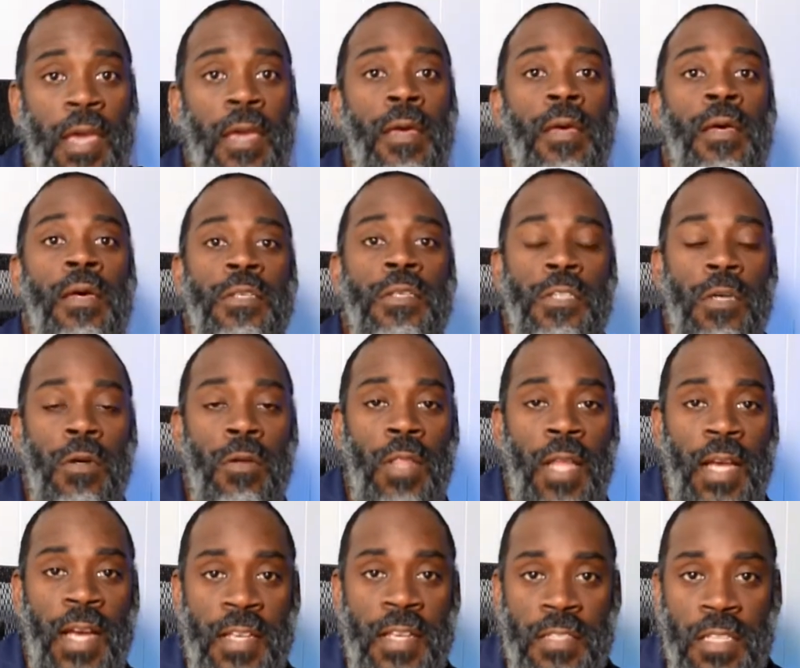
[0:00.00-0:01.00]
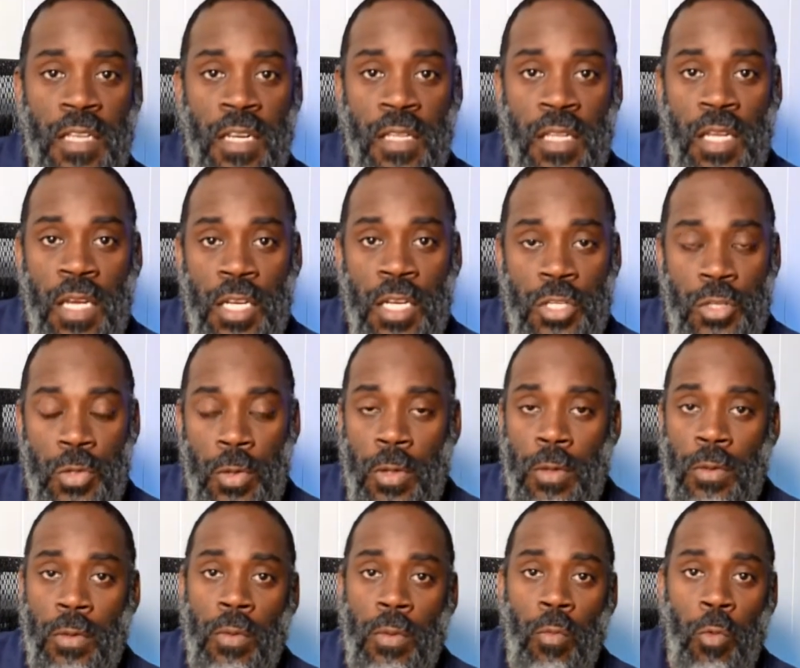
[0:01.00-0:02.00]
so like I said in the
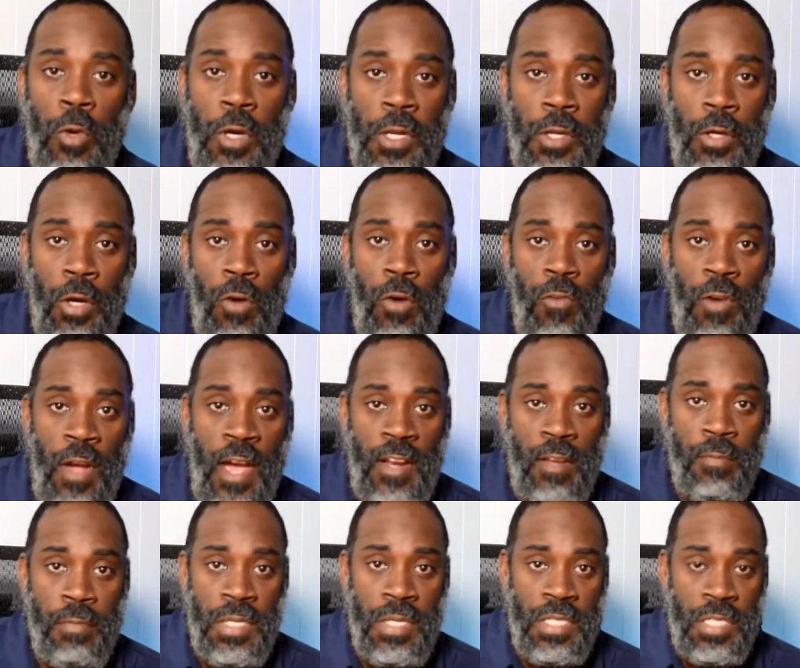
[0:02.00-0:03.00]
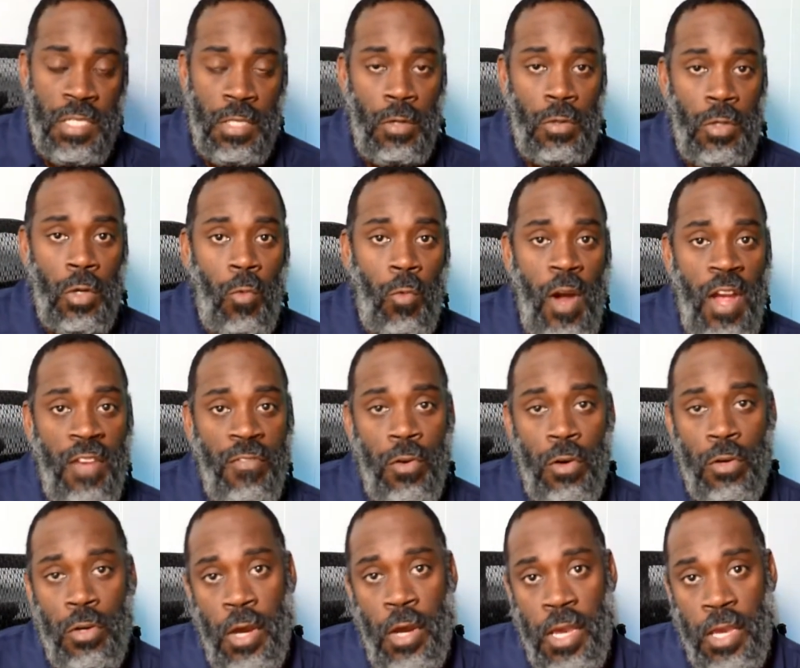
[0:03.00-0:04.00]
intro, we're gonna go over how to BZO your rifle or
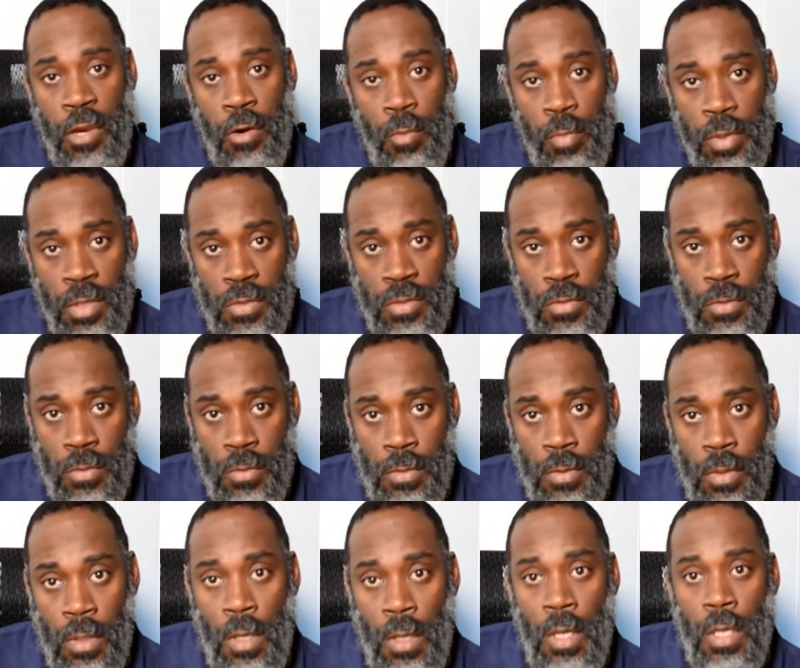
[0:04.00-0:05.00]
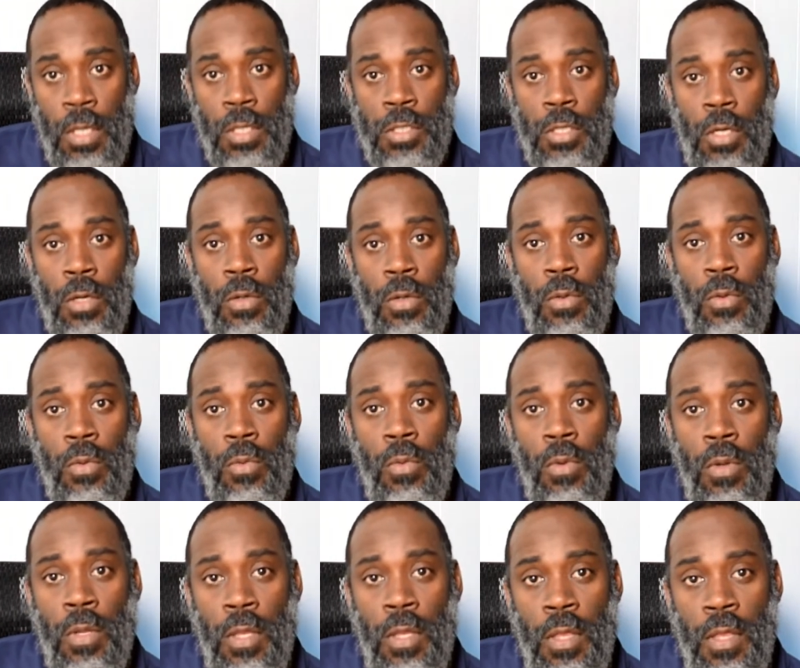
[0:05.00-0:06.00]
your AR pistol. So
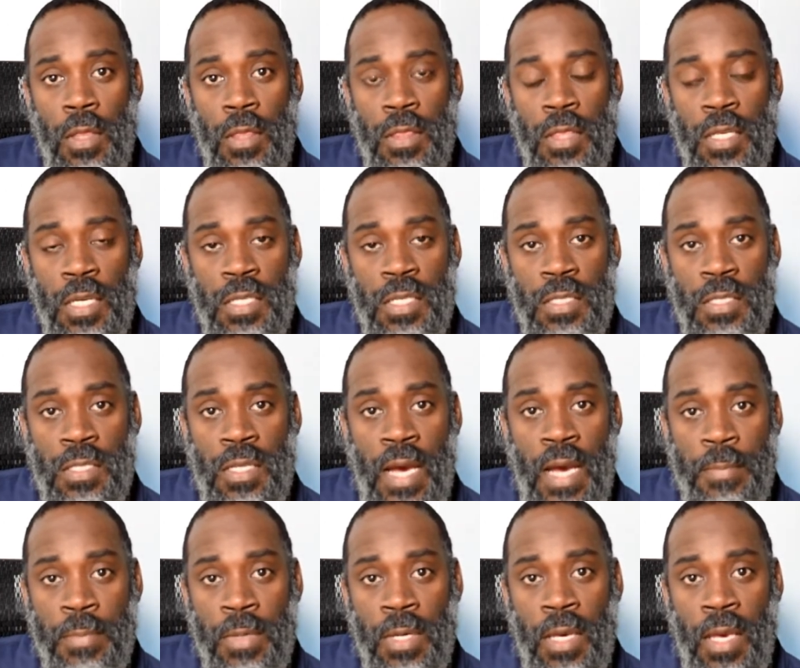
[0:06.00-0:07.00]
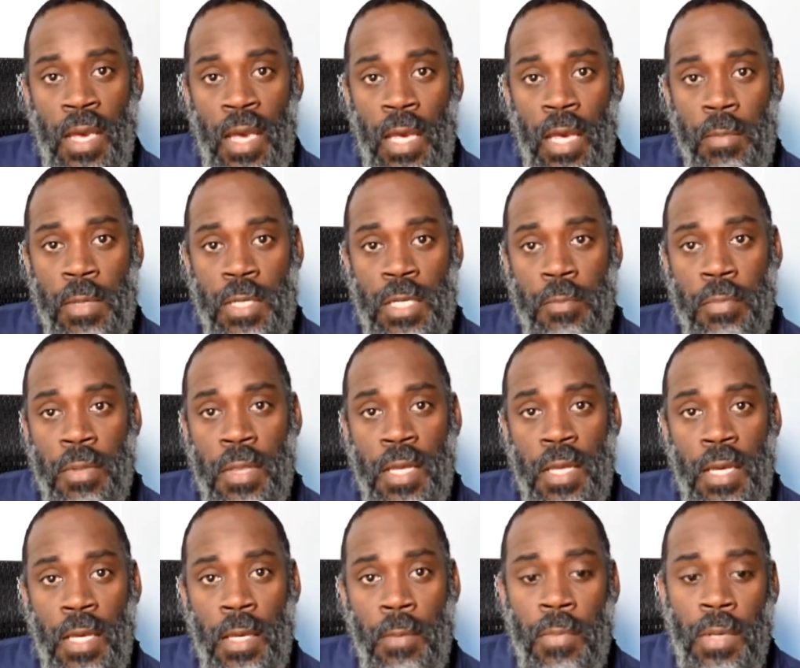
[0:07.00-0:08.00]
this topic came into
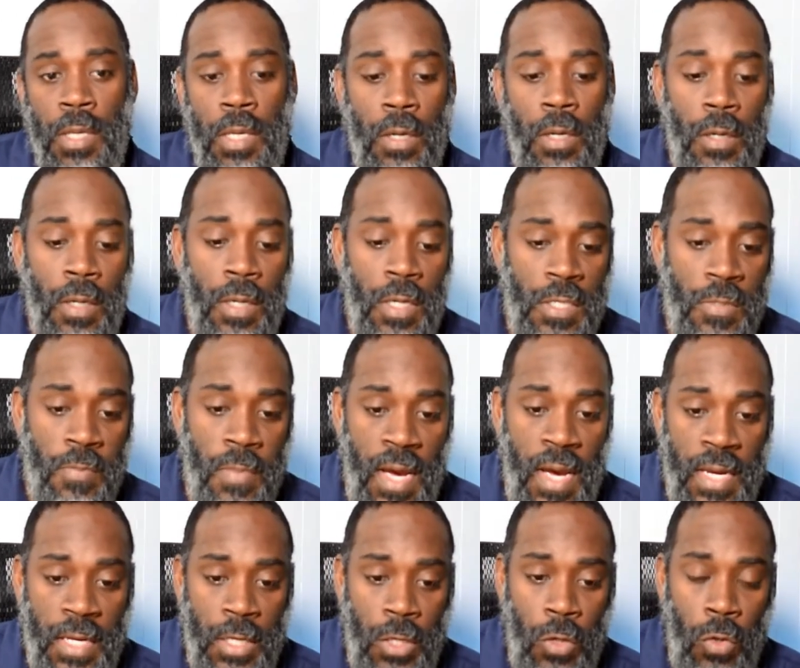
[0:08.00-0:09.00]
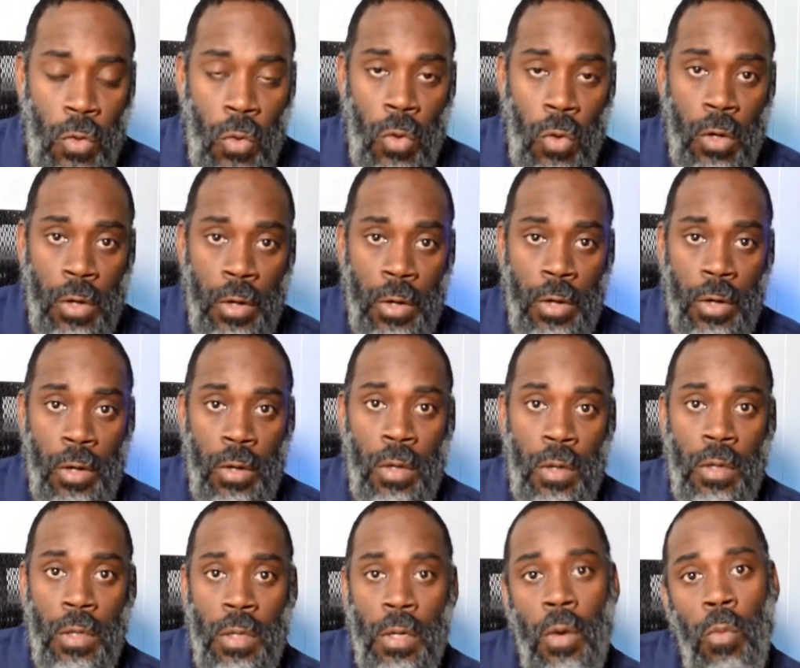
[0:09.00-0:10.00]
play because my daughter
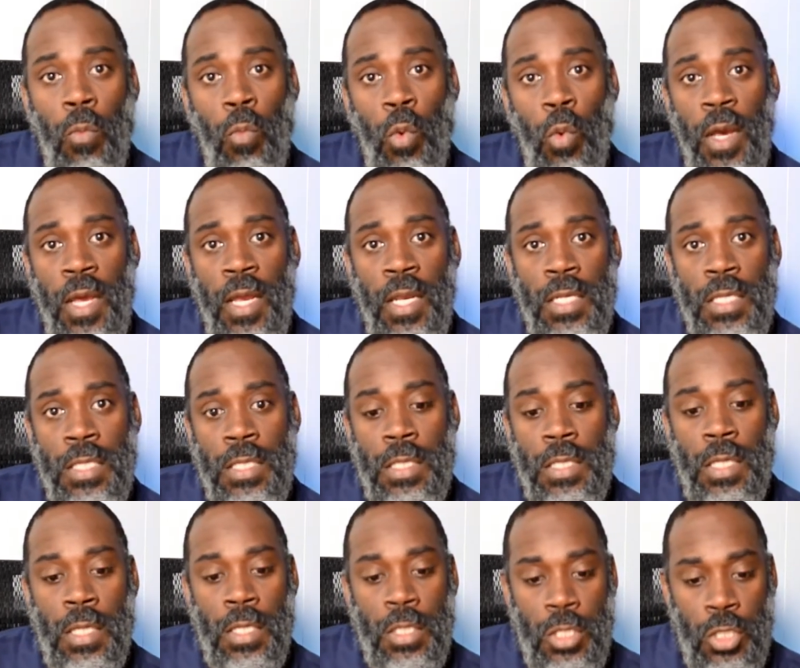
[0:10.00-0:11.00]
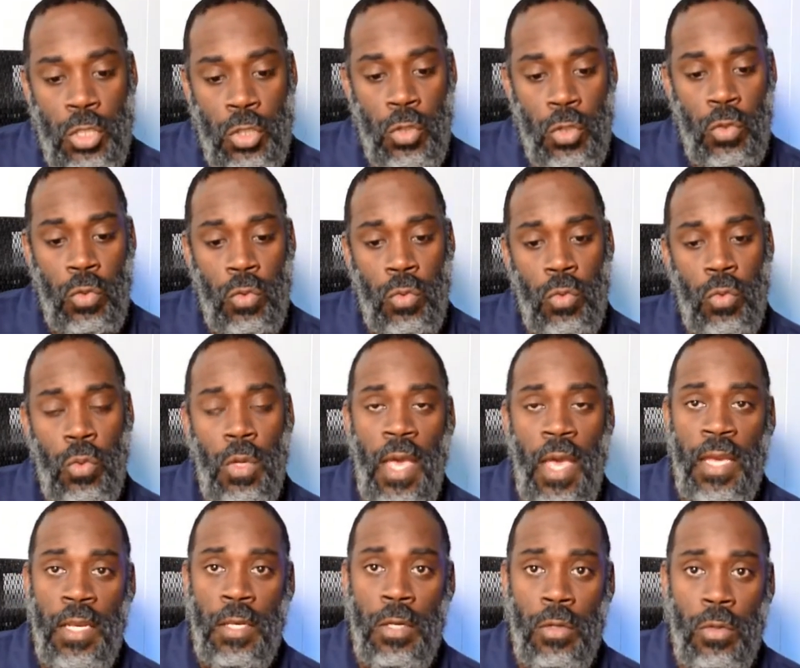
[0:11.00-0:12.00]
went to a
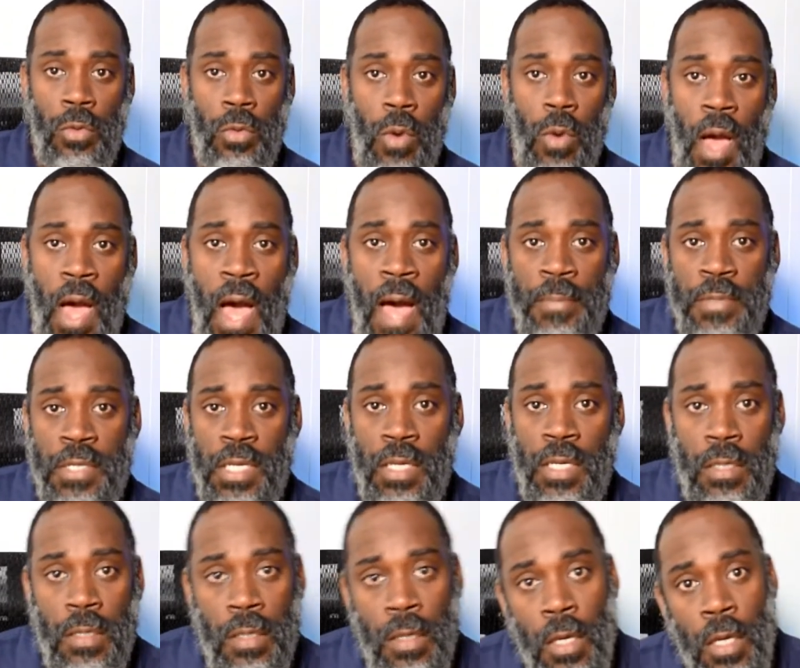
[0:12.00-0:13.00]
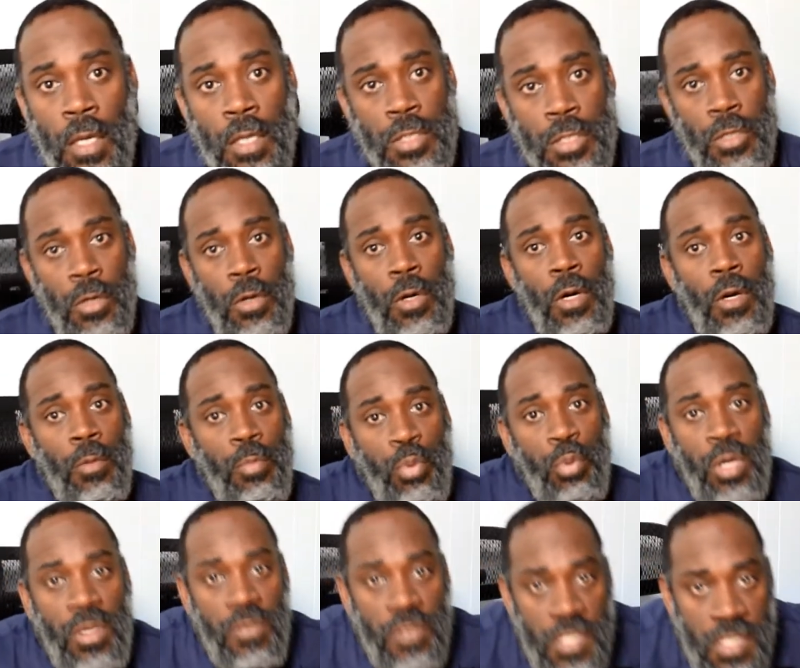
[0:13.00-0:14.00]
new optic. So her
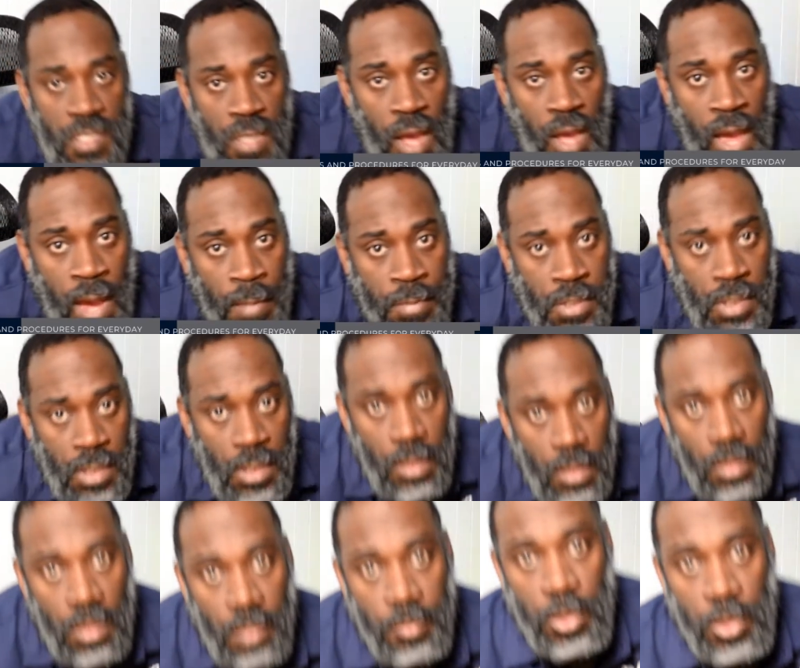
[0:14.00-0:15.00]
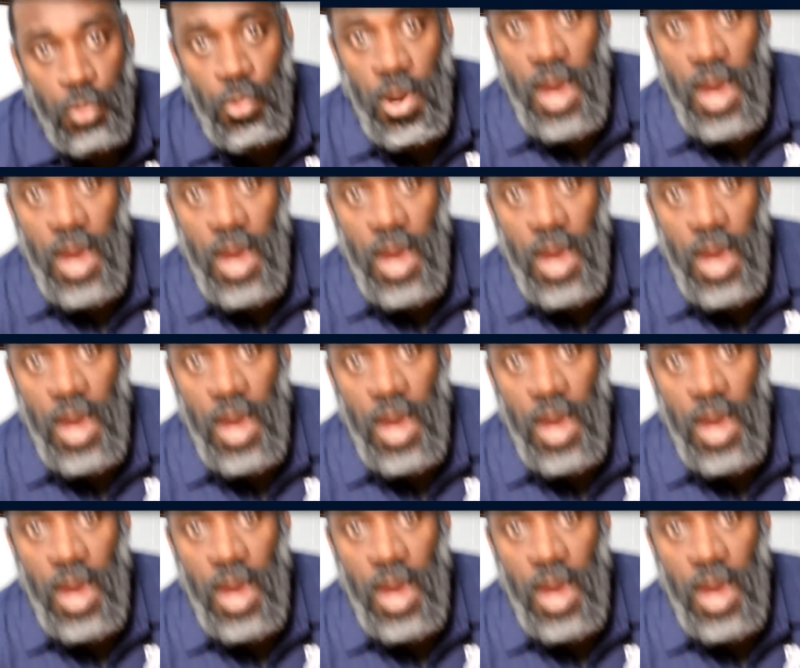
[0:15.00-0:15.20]
previous optic, let me grab it